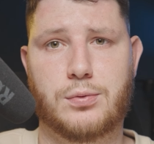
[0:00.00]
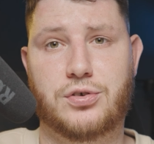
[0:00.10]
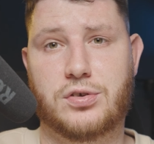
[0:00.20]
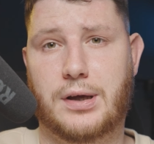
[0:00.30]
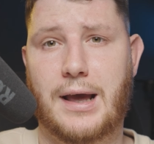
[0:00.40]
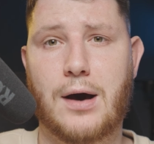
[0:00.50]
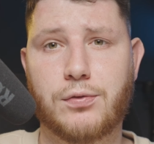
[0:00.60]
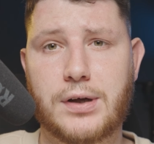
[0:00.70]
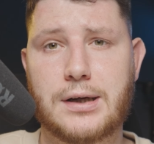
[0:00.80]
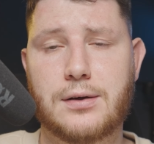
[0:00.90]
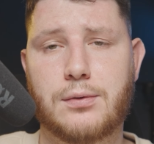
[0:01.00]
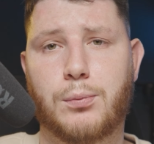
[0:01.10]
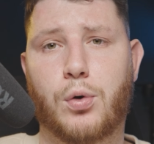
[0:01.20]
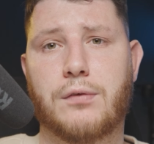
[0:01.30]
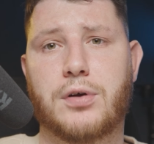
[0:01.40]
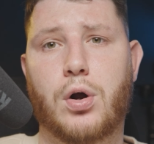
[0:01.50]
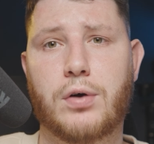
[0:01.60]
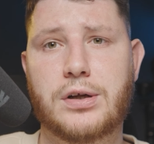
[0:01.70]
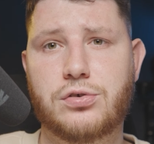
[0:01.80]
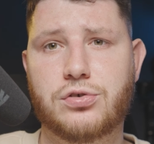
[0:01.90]
which is a Kelvin, more of an
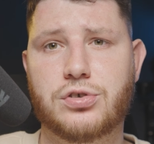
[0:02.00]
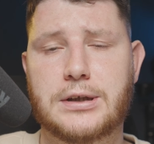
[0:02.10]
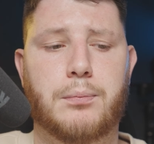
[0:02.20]
orange.